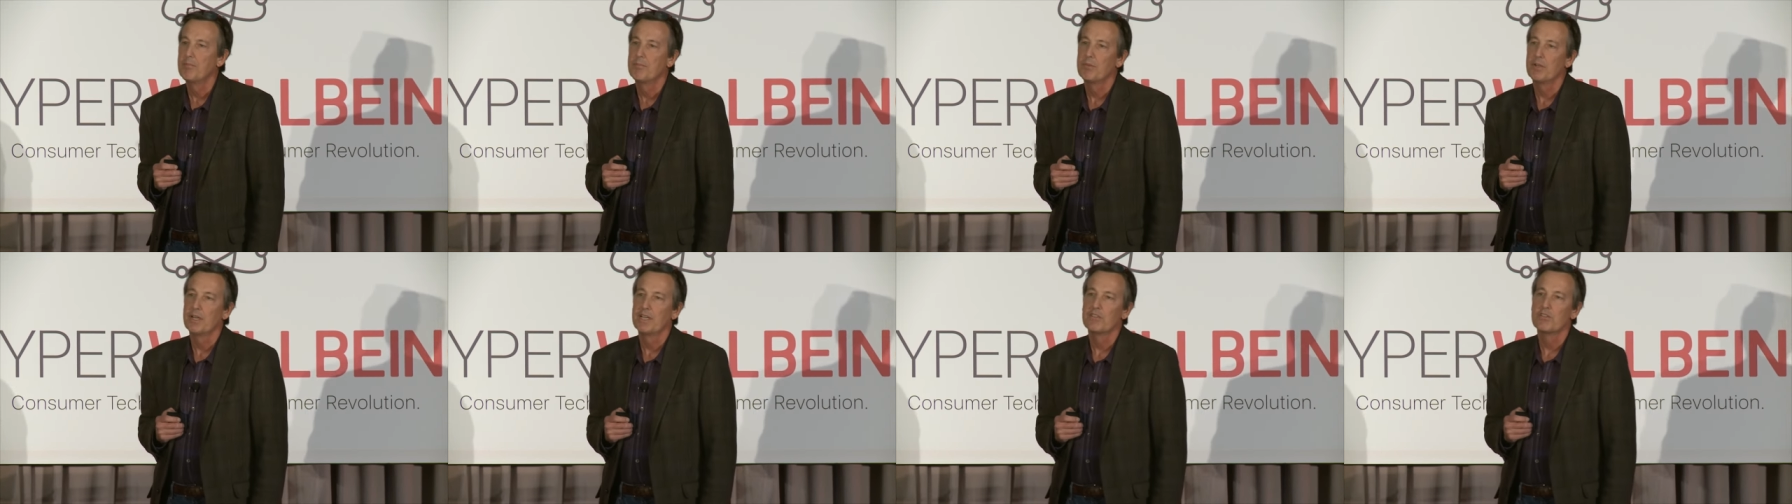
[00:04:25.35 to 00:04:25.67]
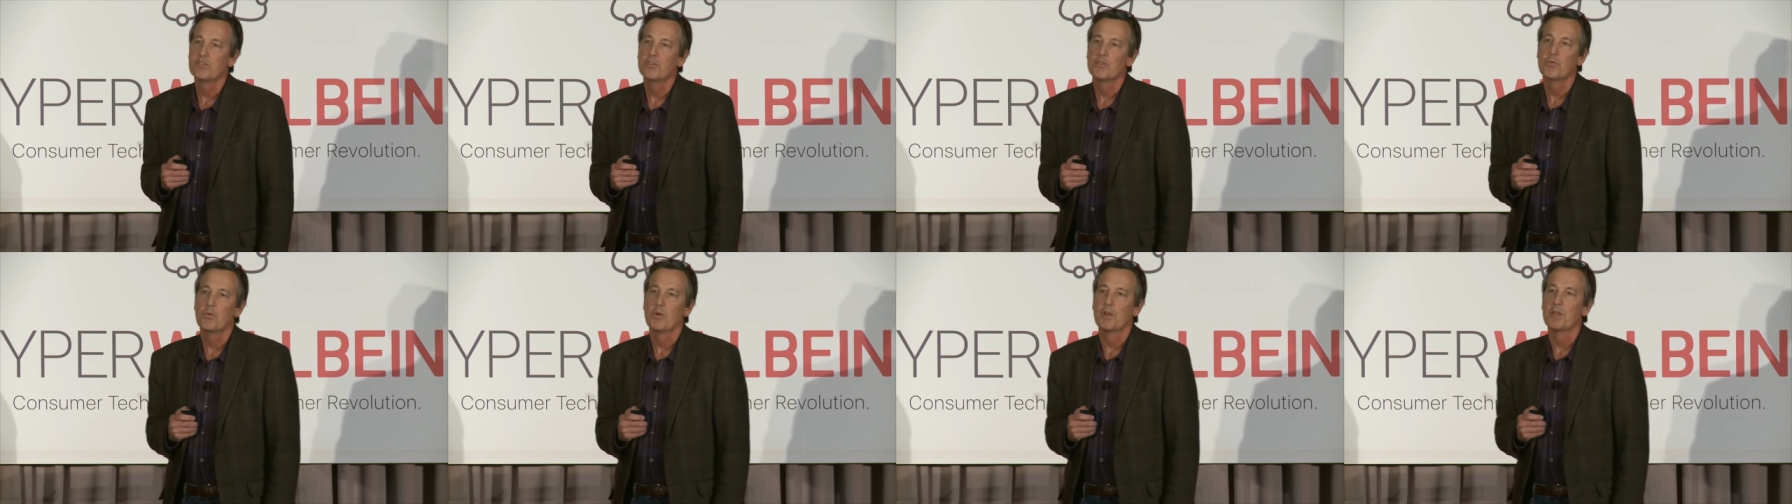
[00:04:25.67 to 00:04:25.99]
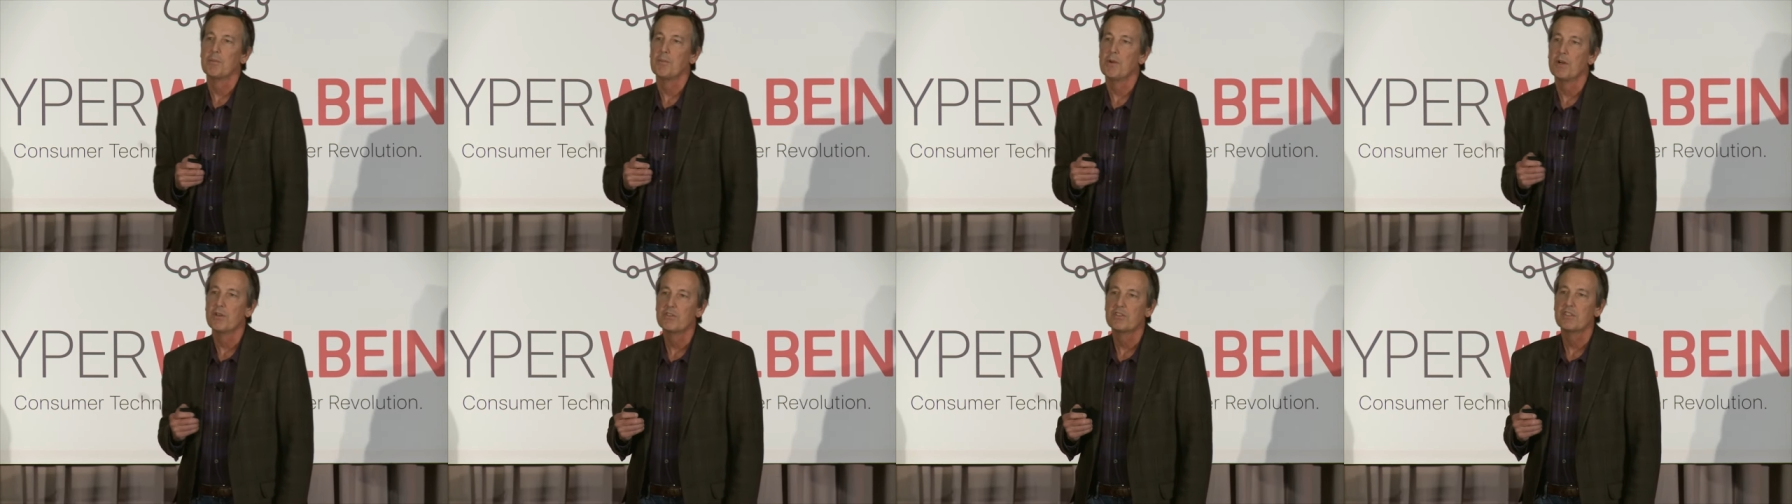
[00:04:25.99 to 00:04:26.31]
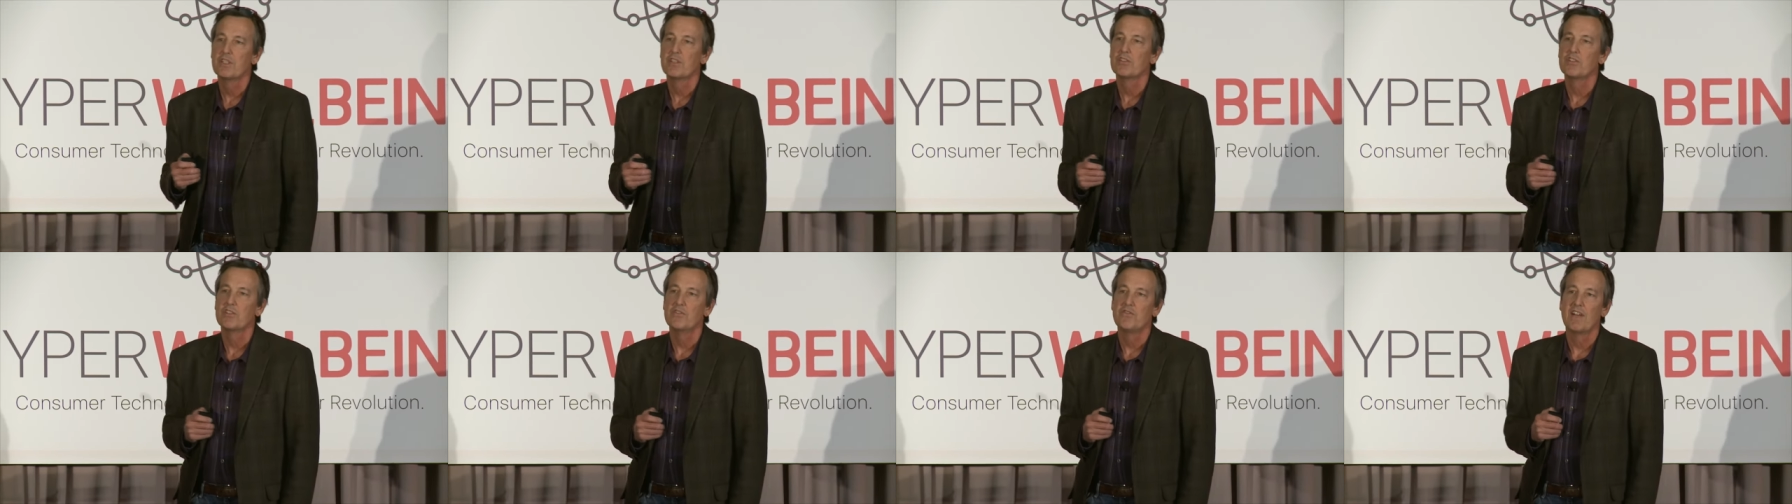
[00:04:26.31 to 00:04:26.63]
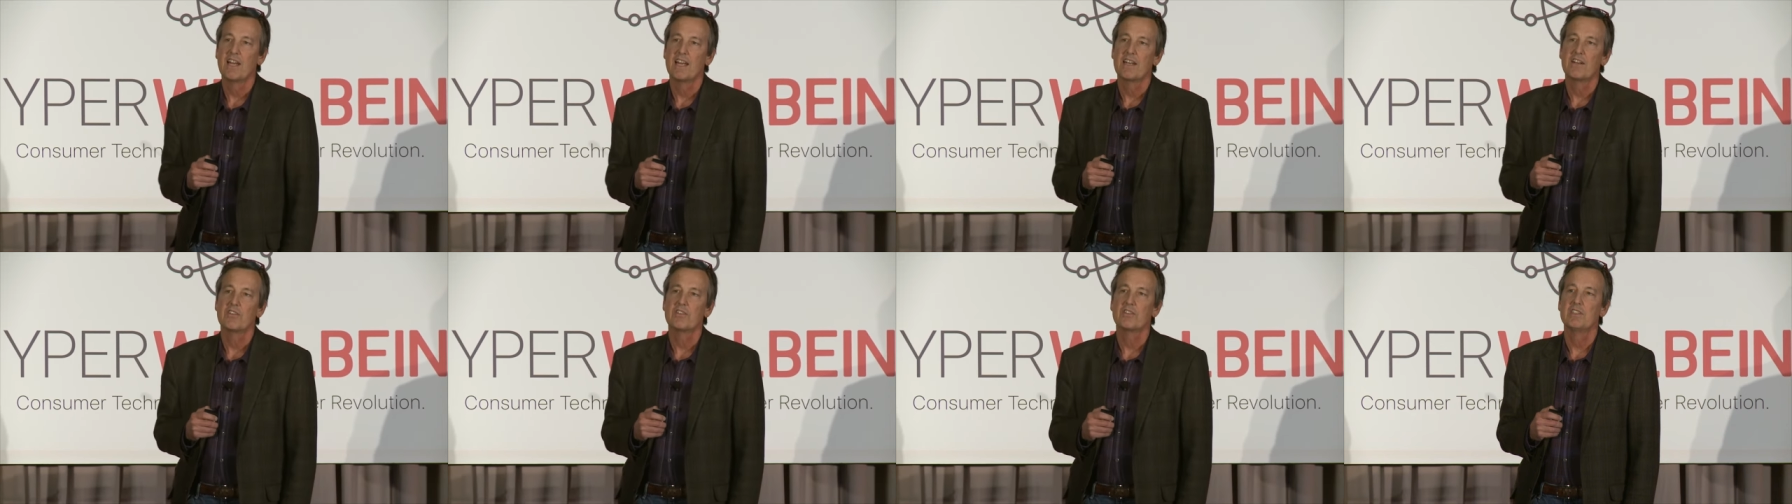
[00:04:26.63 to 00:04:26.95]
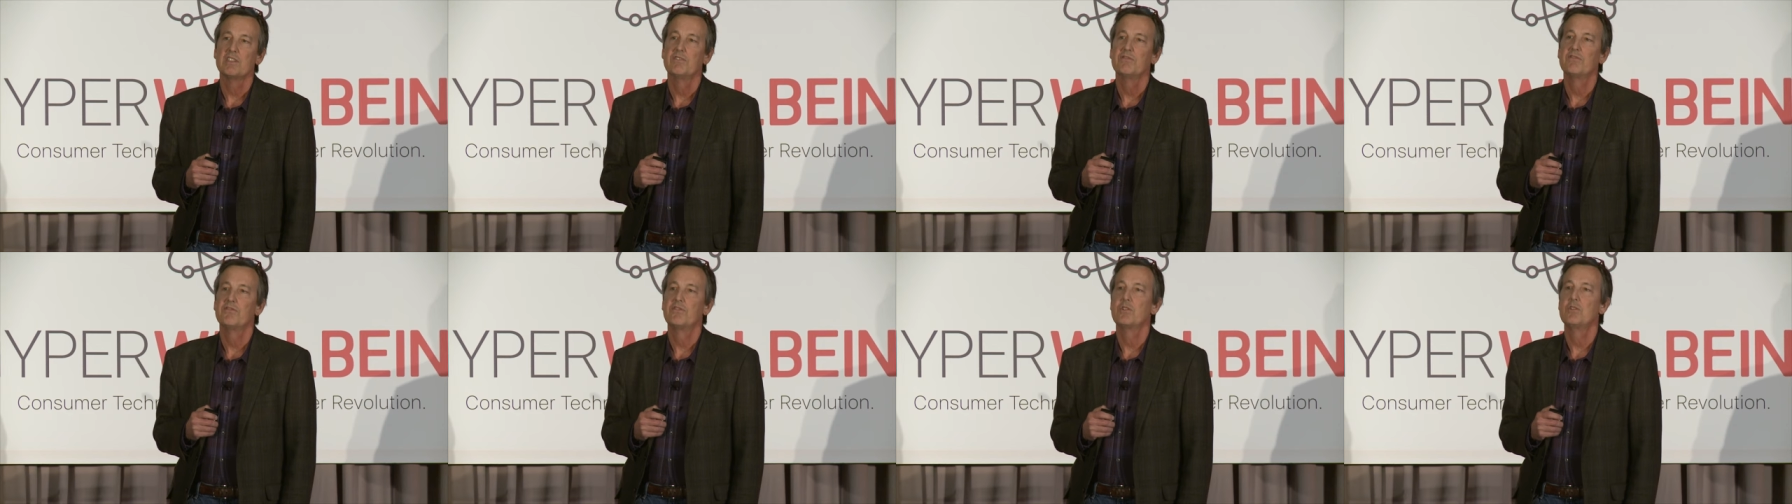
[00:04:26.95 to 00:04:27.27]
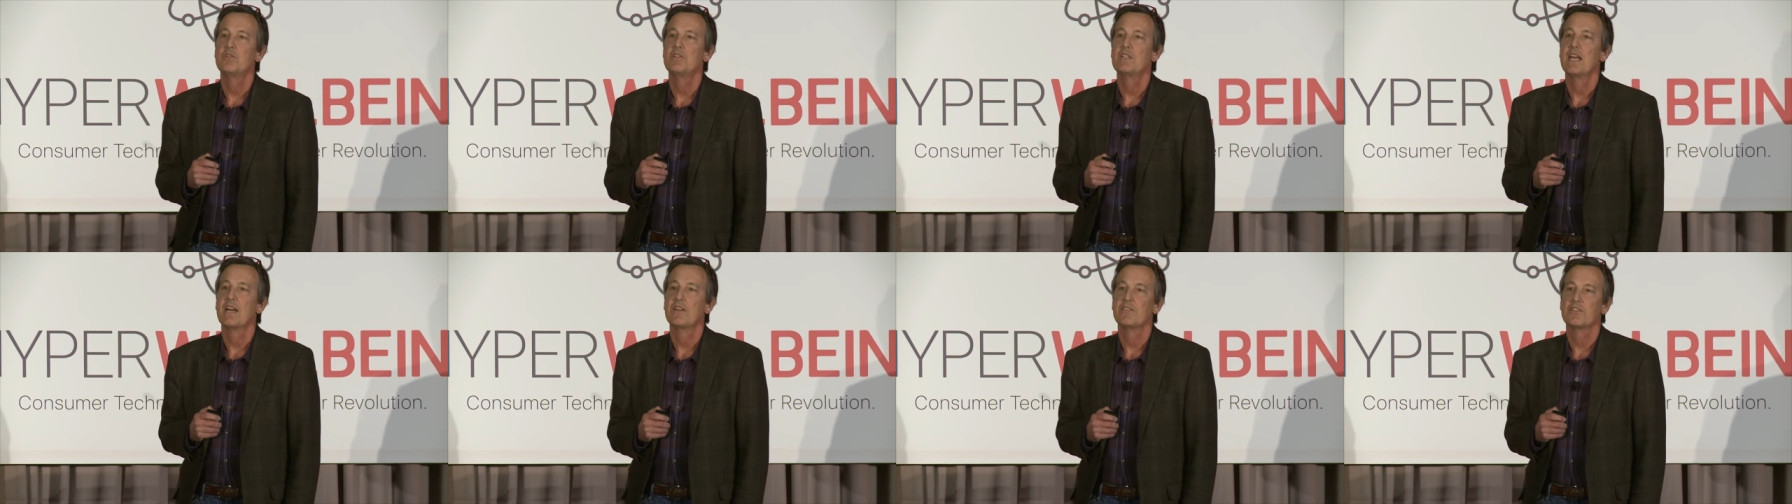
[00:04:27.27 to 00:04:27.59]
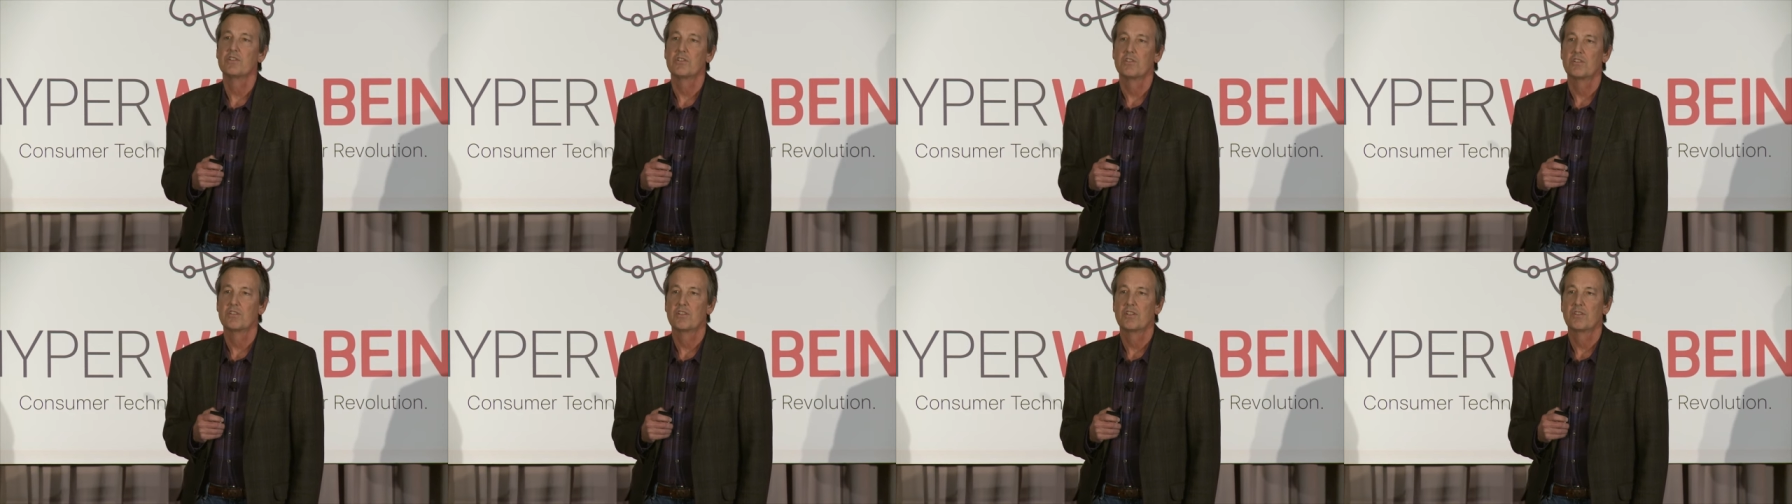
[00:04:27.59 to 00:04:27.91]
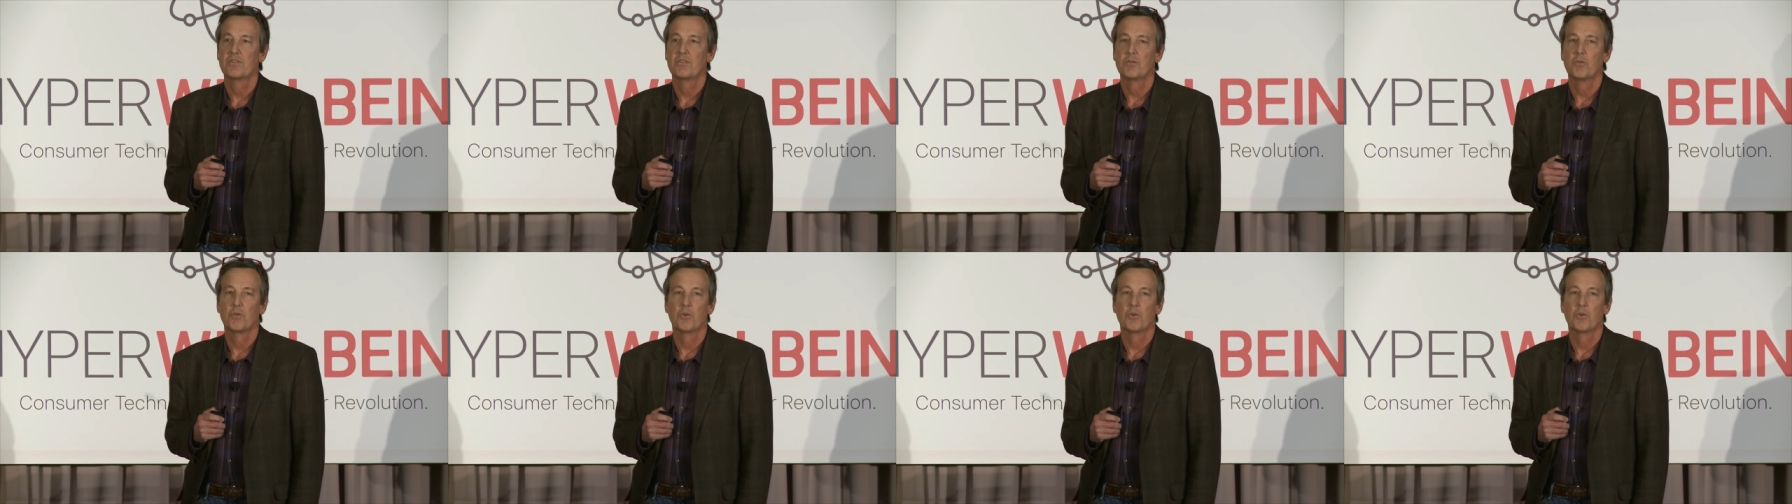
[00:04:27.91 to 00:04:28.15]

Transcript: places where the most disadvantaged live, food deserts,